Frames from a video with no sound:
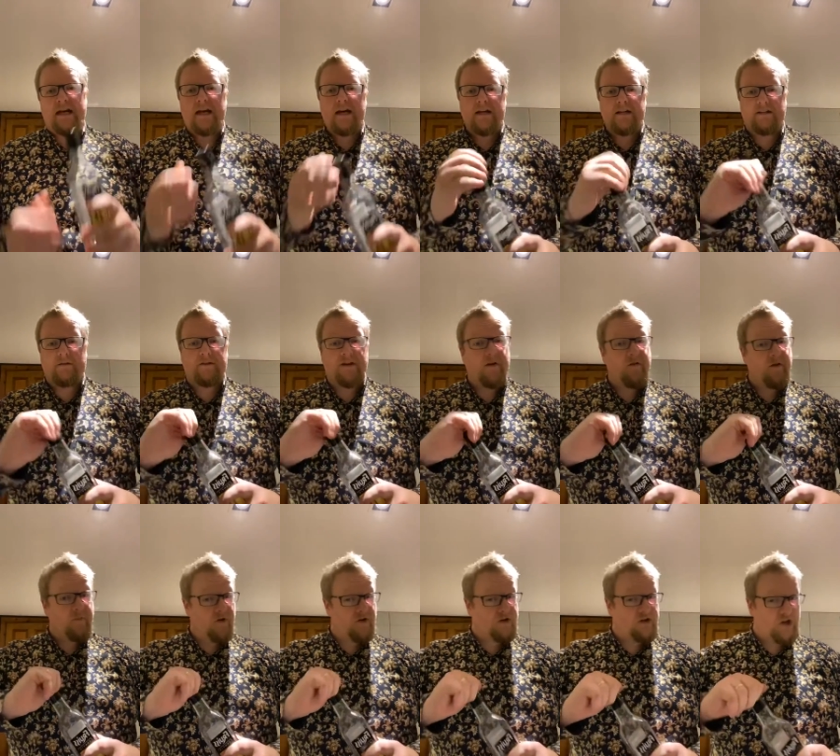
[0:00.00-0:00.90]
so I don't
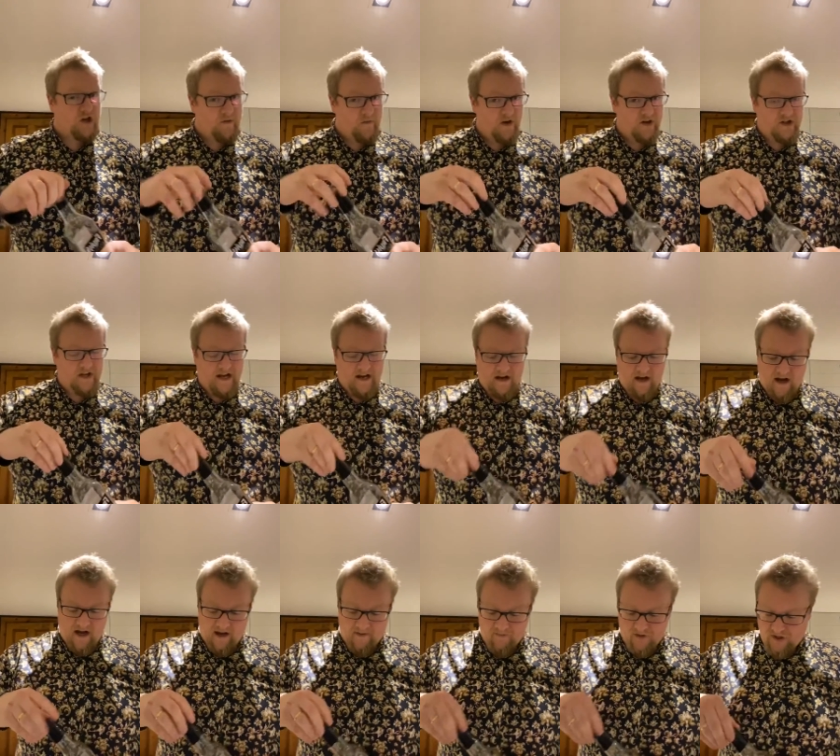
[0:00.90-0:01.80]
want to put too much in.
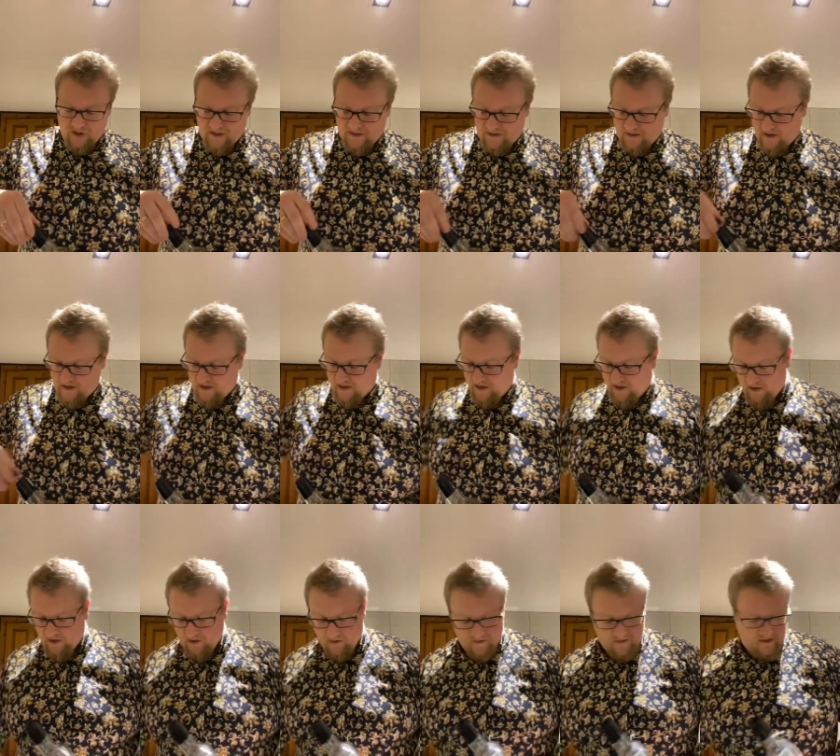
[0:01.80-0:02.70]
I'm just going to
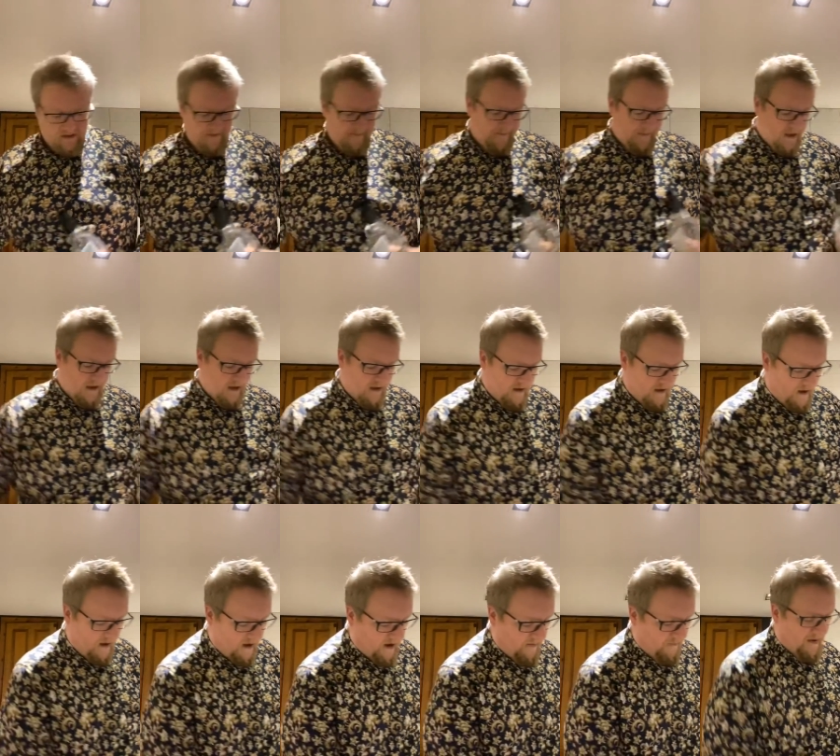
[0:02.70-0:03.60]
use
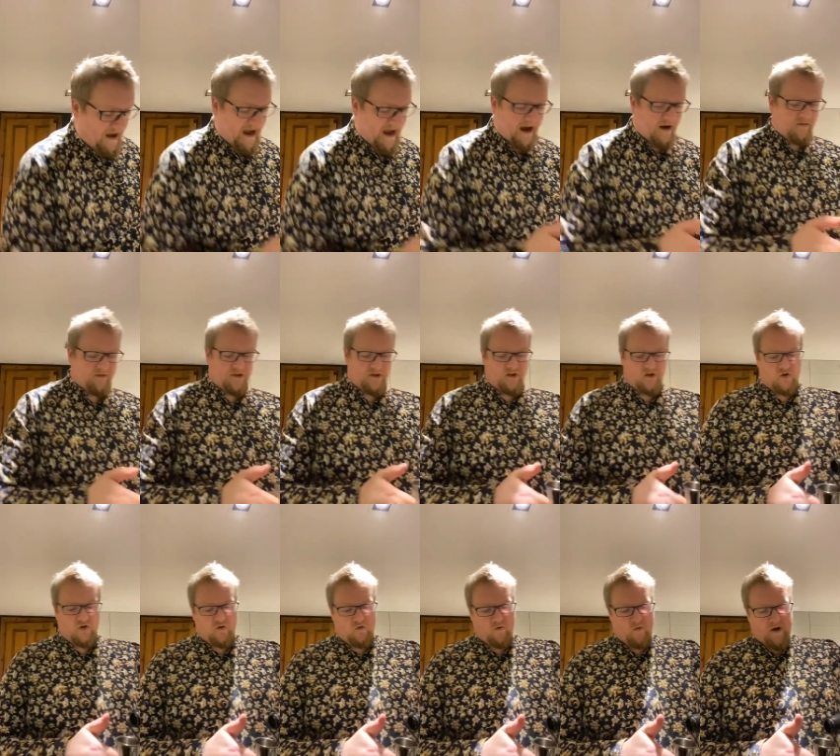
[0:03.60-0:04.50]
about
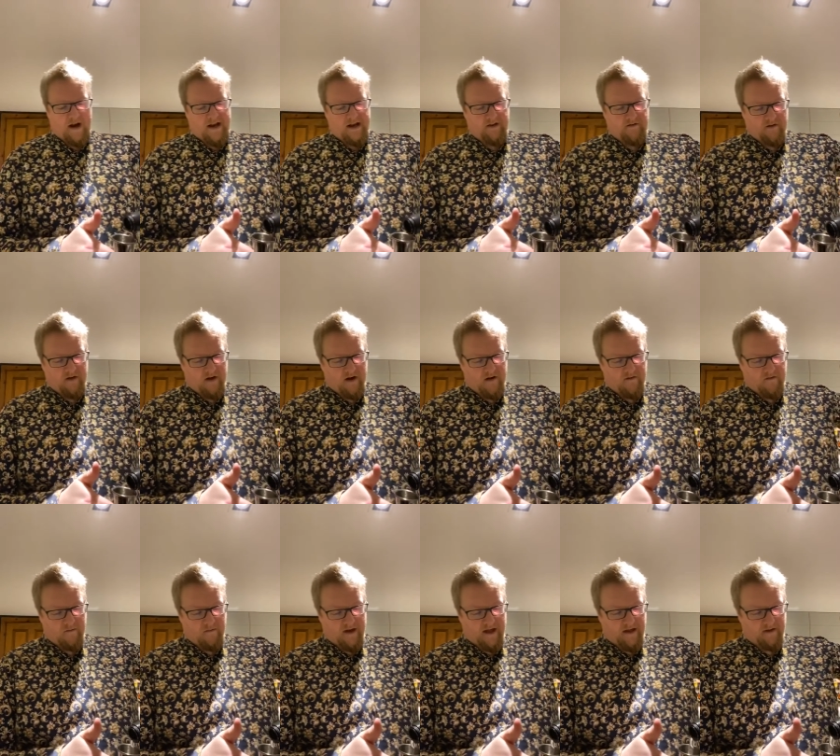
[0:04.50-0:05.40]
25
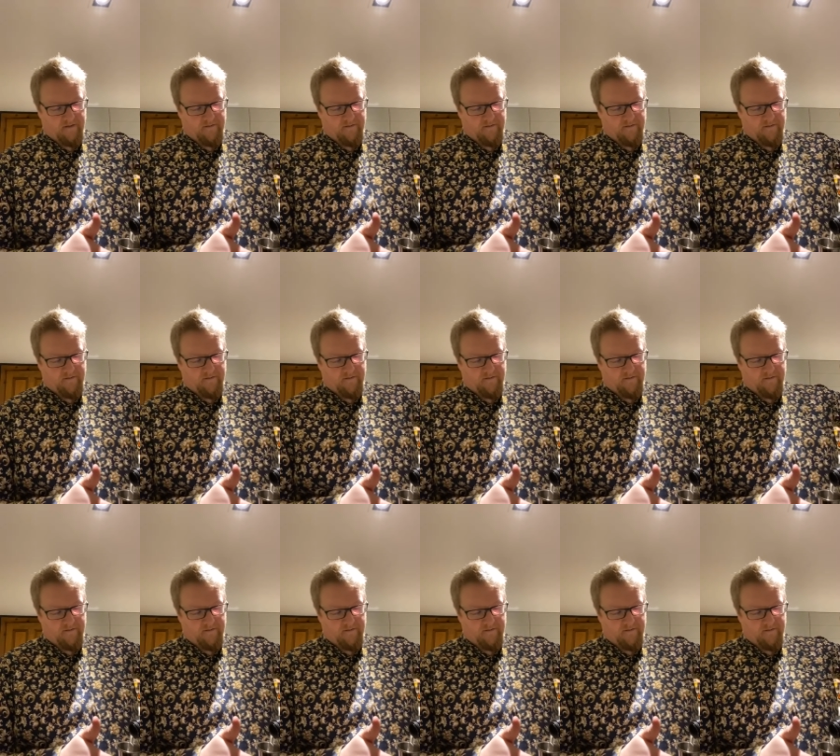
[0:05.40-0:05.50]
ml.